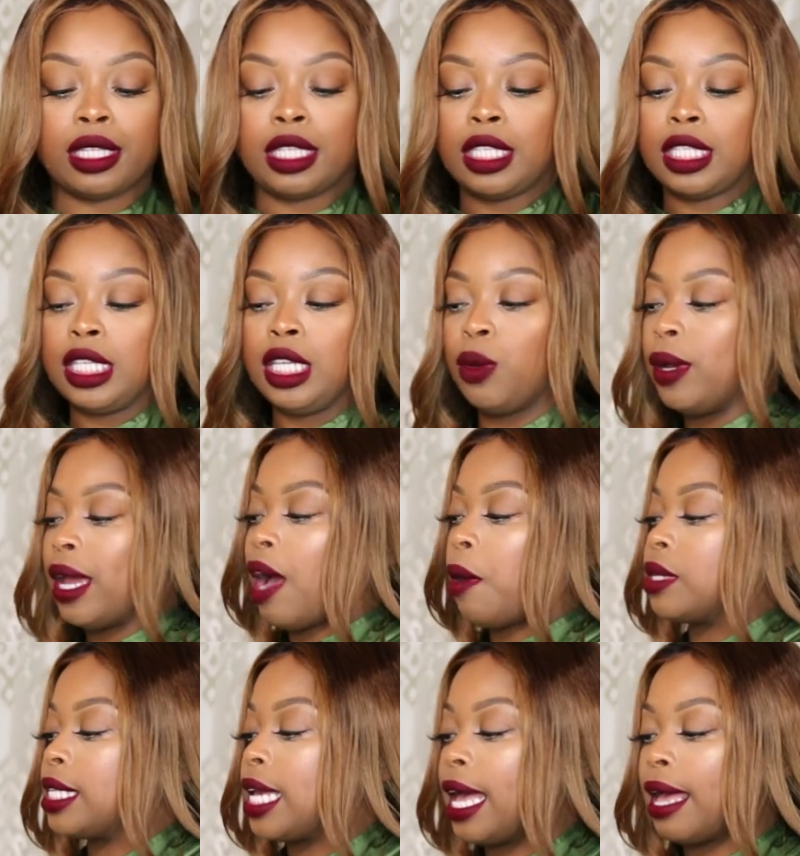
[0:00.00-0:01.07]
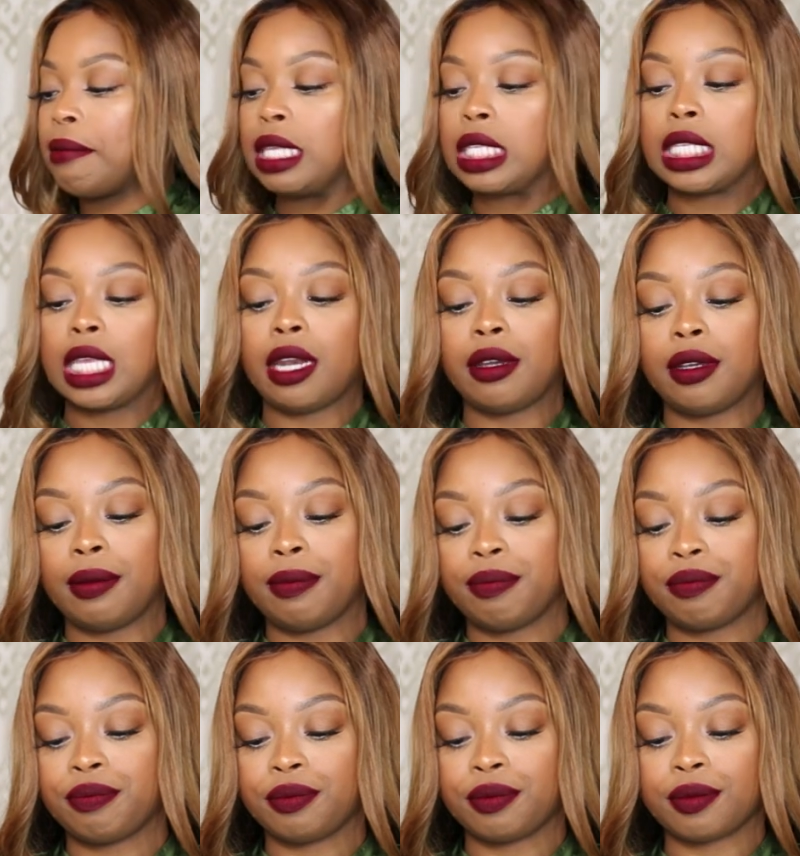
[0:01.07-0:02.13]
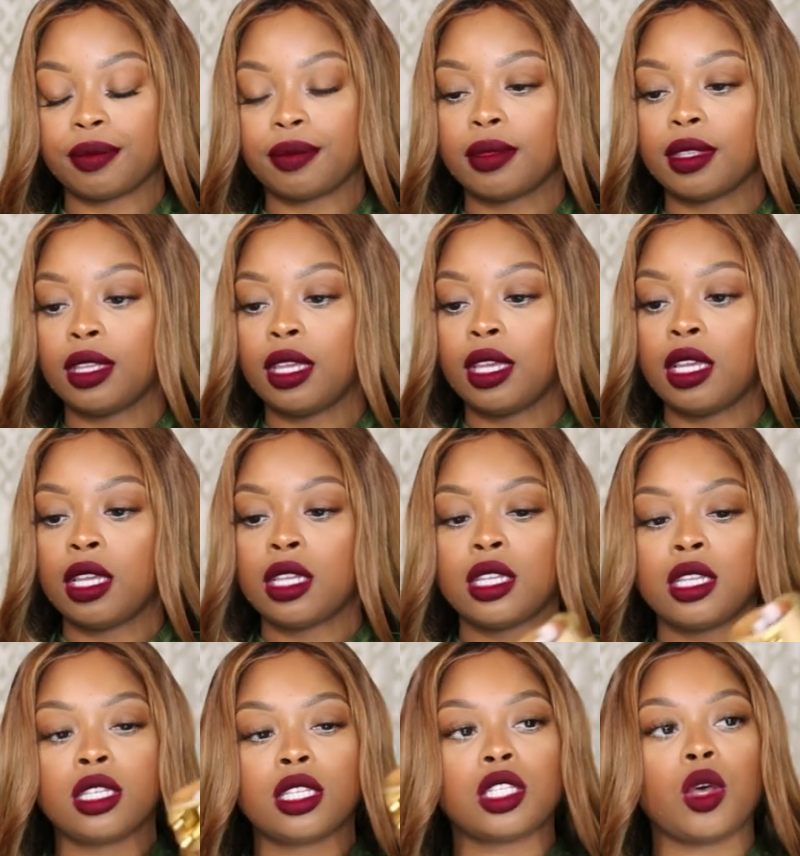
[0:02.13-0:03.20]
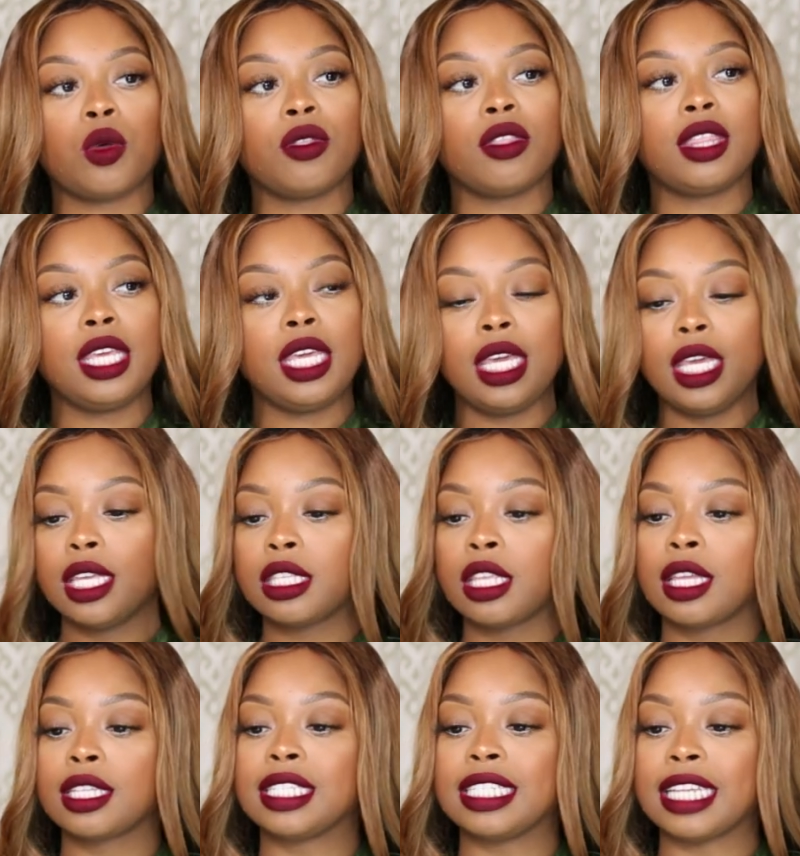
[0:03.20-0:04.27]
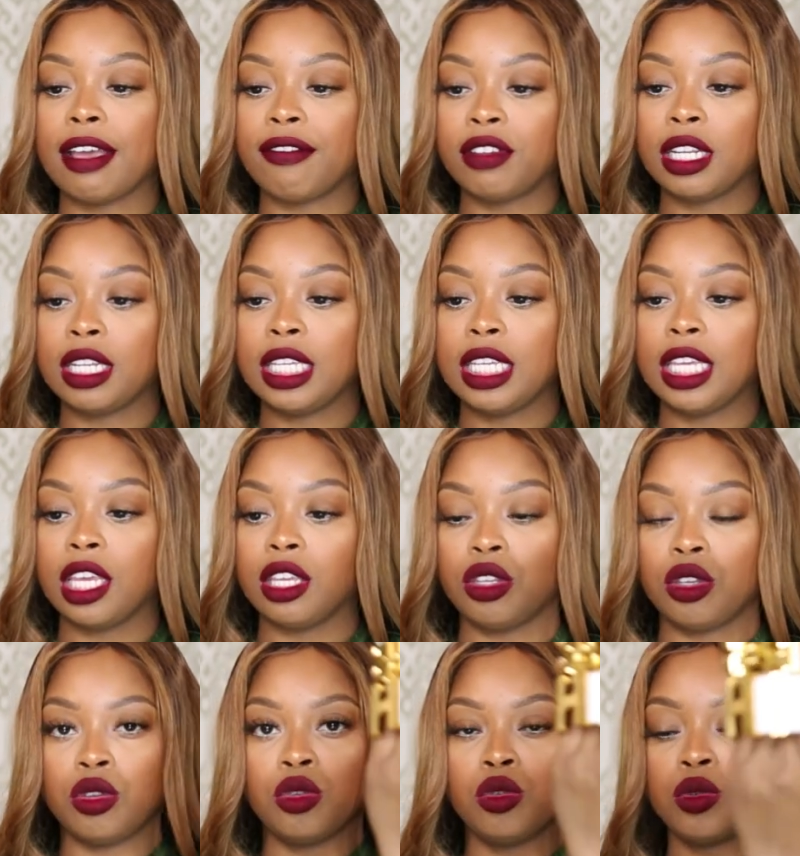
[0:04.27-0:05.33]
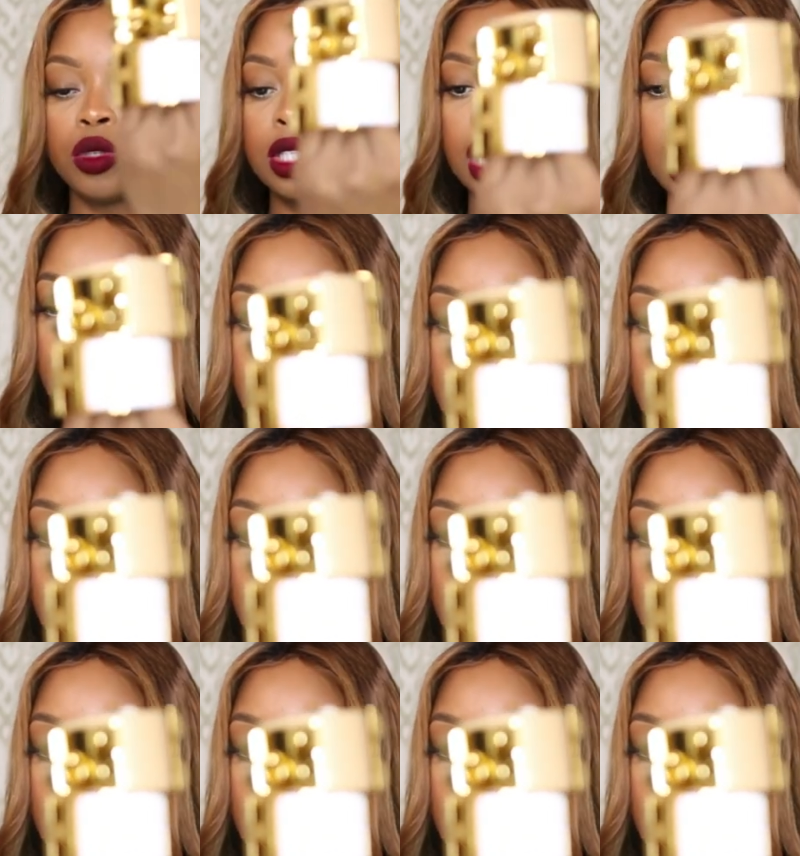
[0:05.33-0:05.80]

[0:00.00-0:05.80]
see the way our time is set up. So these definitely get used a